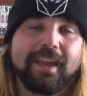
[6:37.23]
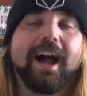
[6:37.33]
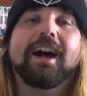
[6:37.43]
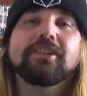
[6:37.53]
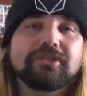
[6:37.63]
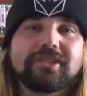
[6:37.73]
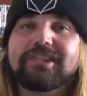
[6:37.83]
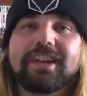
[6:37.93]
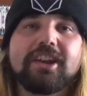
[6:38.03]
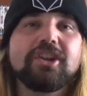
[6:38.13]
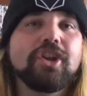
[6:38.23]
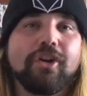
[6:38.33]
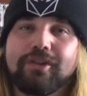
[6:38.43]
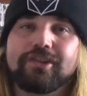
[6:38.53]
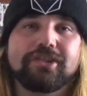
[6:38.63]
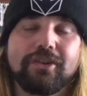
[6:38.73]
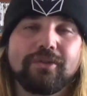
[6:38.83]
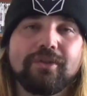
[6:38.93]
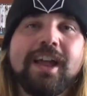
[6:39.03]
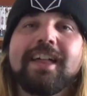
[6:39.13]
Hunter isn't gonna notice
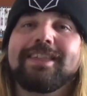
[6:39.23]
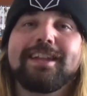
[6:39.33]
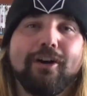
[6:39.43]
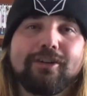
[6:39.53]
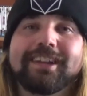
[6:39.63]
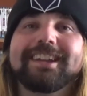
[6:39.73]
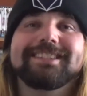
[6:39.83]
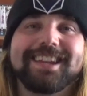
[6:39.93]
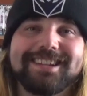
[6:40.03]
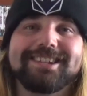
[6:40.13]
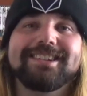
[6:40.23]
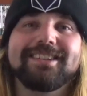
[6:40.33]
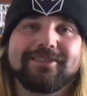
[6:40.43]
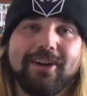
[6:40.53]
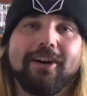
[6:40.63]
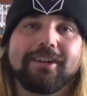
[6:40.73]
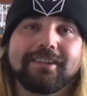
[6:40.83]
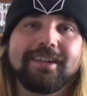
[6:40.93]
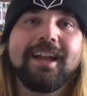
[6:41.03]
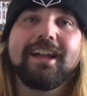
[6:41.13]
you. The only attention you've
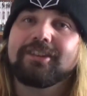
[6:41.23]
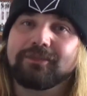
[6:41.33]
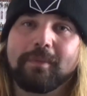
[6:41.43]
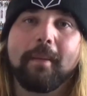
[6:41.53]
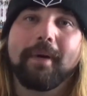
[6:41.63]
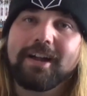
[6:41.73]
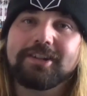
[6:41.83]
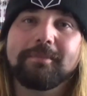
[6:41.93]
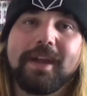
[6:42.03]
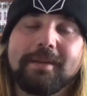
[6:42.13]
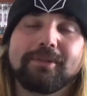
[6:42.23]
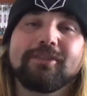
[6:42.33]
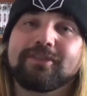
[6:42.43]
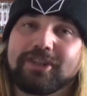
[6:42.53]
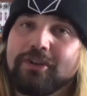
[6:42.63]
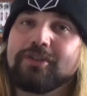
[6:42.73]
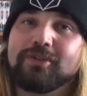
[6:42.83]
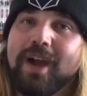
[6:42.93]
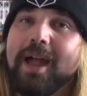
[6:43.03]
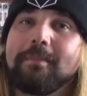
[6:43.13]
gotten is from a bunch of people who've chewed
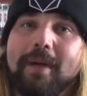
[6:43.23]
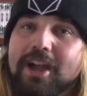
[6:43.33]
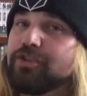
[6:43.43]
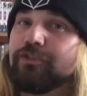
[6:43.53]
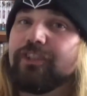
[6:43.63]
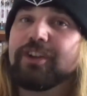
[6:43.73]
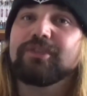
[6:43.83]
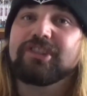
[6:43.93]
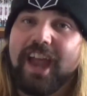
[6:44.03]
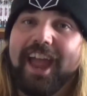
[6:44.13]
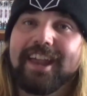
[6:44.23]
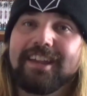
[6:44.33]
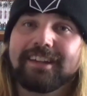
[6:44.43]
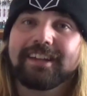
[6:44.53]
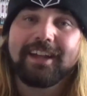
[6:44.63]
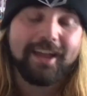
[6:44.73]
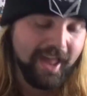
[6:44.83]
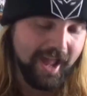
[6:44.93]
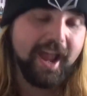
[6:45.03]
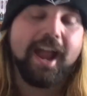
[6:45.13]
you out and made you feel sad,
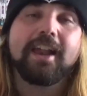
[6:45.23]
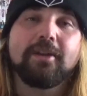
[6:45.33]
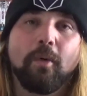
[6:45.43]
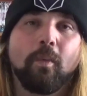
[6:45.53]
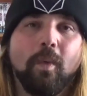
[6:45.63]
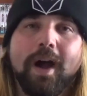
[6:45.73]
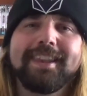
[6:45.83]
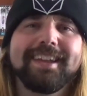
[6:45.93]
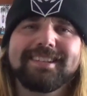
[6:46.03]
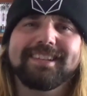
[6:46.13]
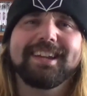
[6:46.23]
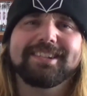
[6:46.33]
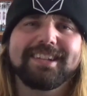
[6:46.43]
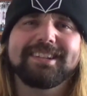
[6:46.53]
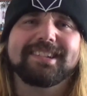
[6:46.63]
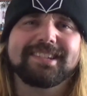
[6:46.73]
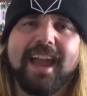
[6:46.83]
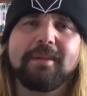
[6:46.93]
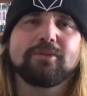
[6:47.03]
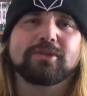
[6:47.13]
and one intellectually
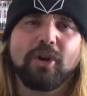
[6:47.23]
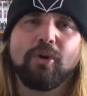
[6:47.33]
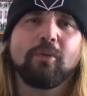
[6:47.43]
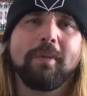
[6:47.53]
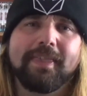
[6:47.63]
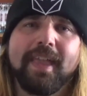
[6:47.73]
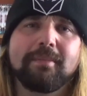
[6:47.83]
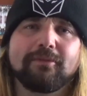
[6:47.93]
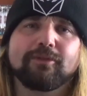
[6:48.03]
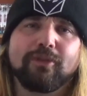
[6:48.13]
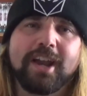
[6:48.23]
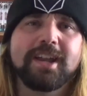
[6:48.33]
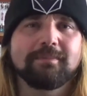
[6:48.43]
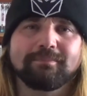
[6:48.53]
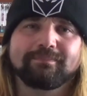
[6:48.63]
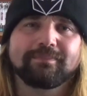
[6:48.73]
disabled tool by the name of Cranium,